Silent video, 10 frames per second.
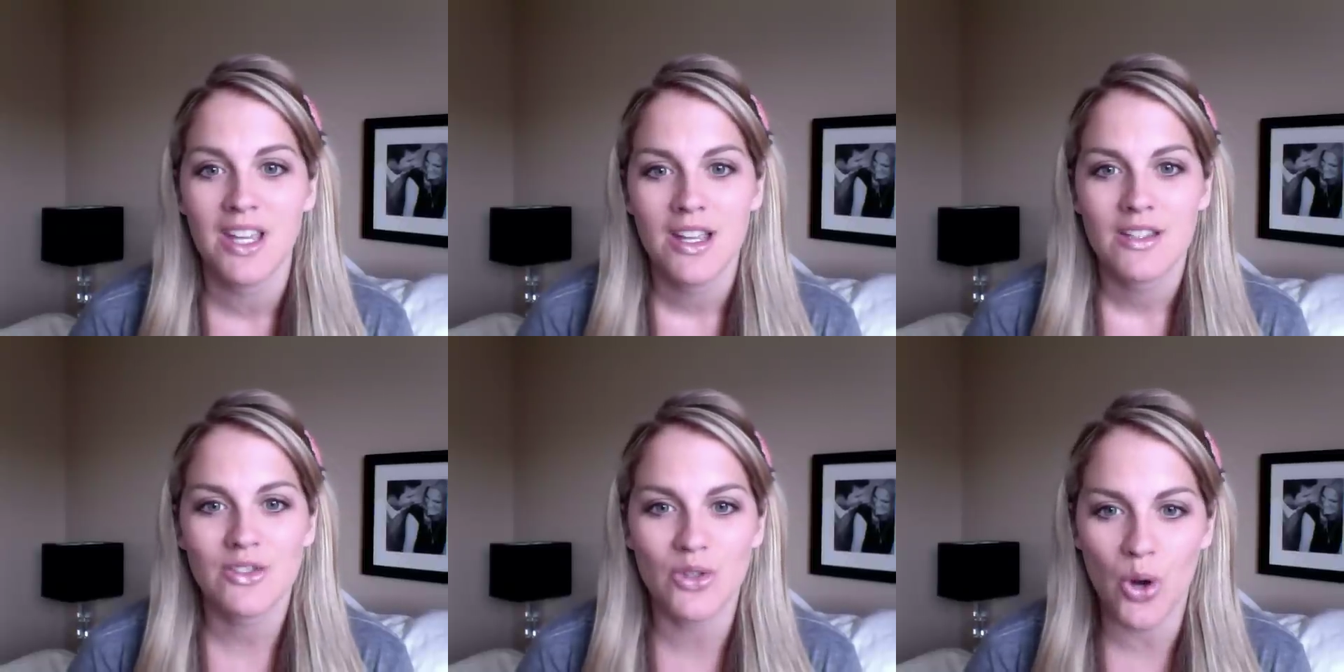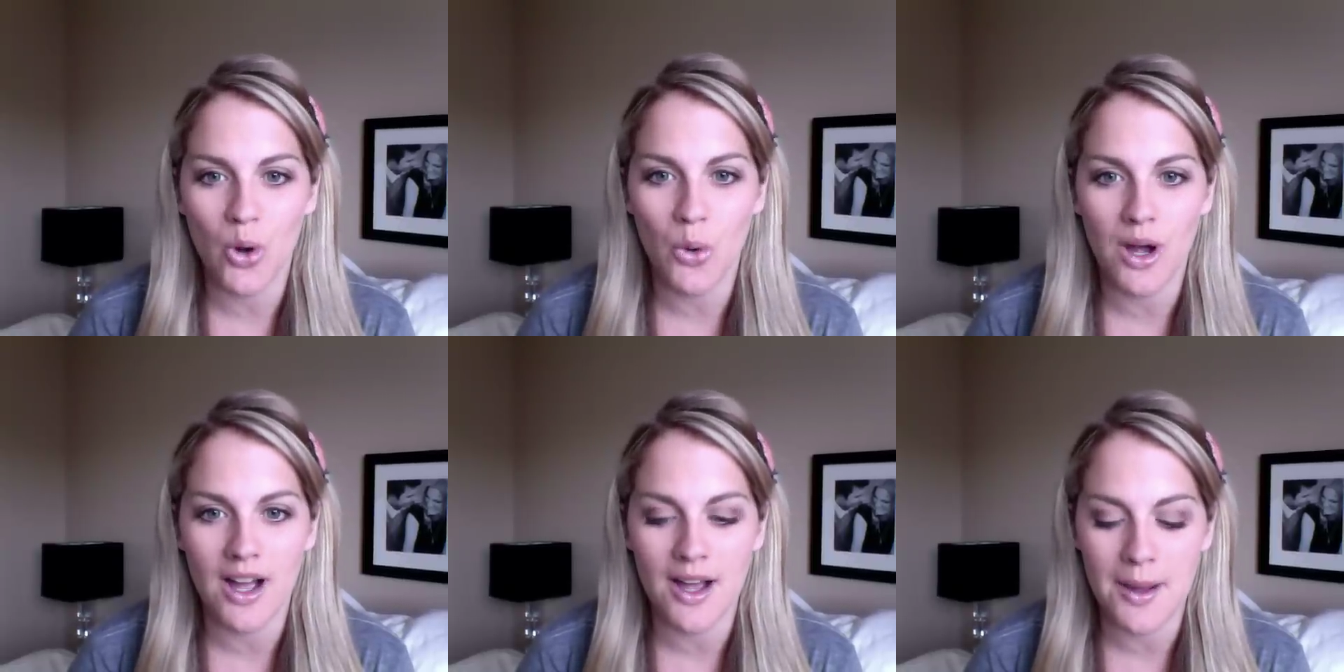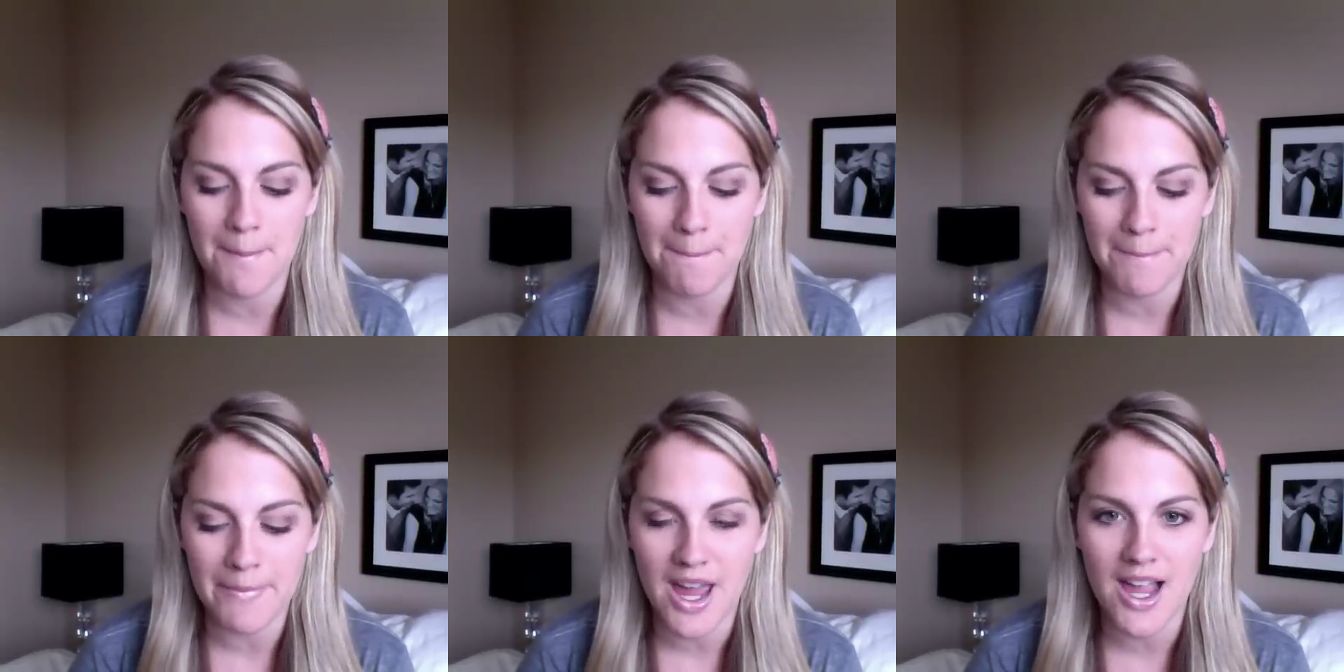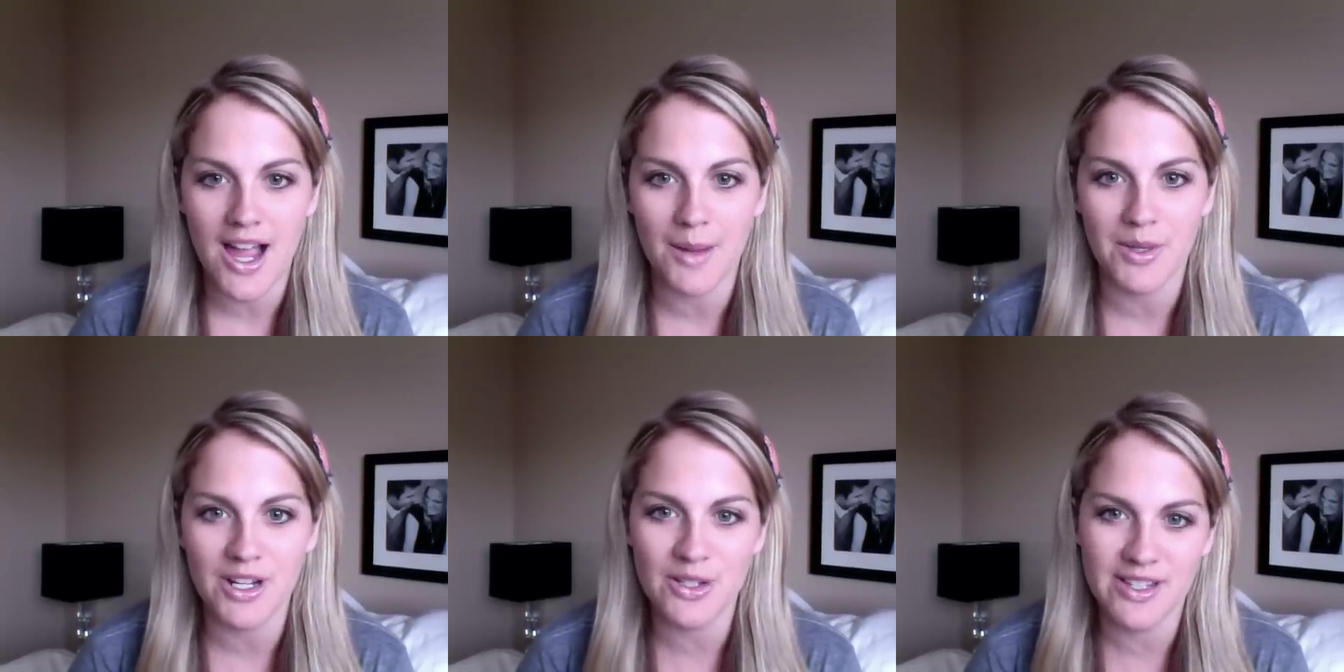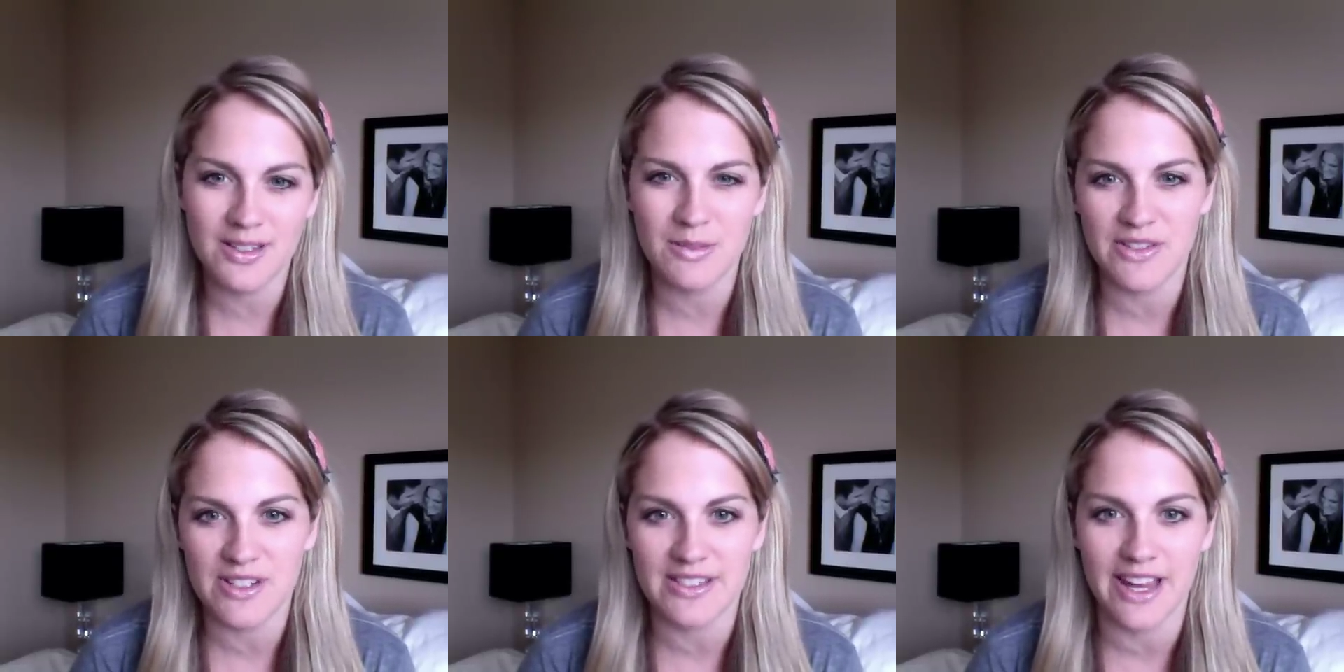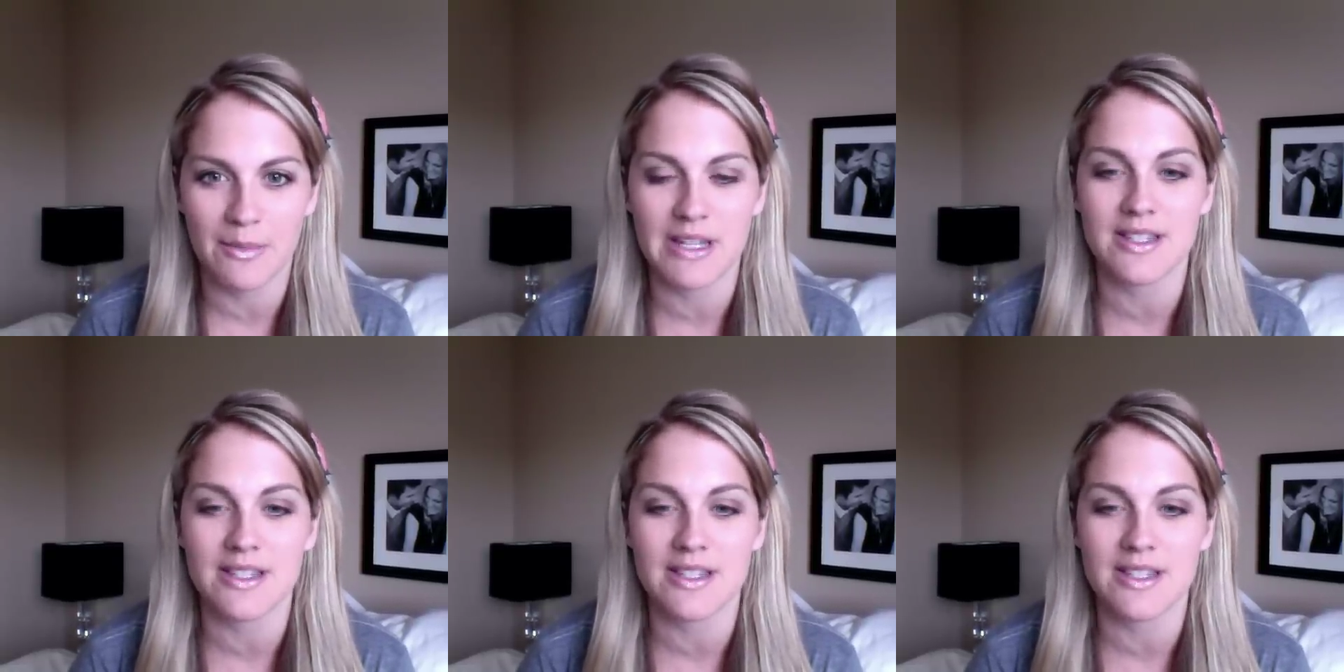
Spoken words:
So I'm gonna do this in different segments.